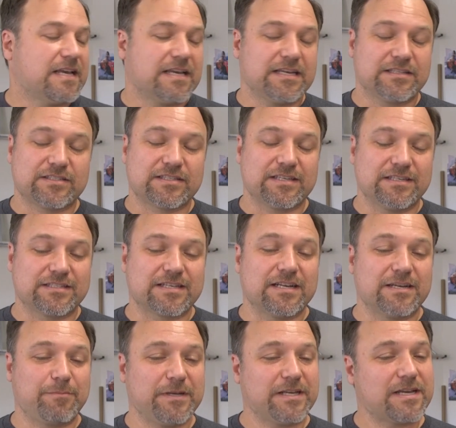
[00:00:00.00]
it's
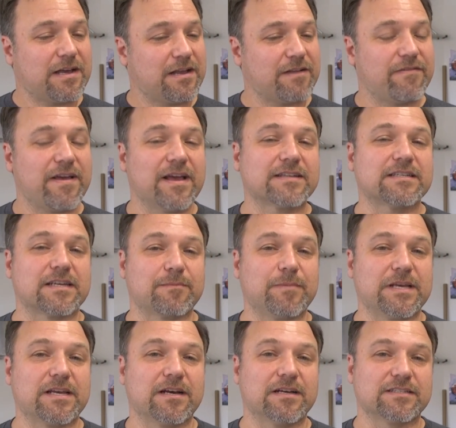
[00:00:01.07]
going to be kind of hectic
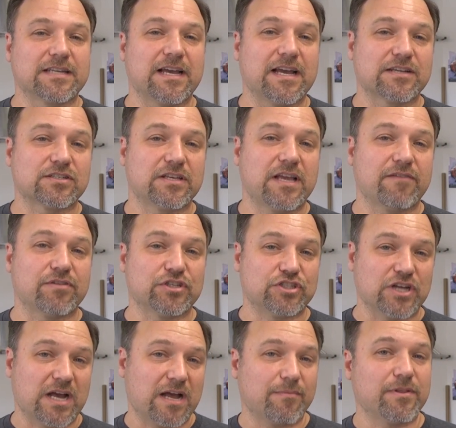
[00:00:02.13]
because I actually have a
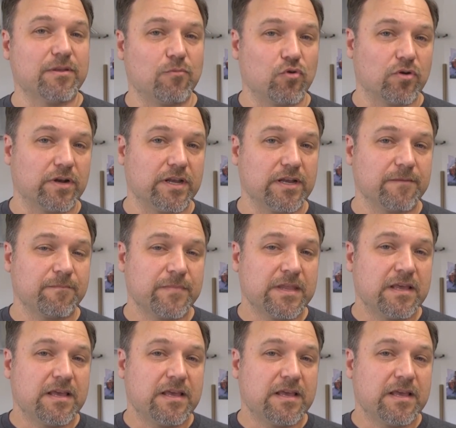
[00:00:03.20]
job in the morning,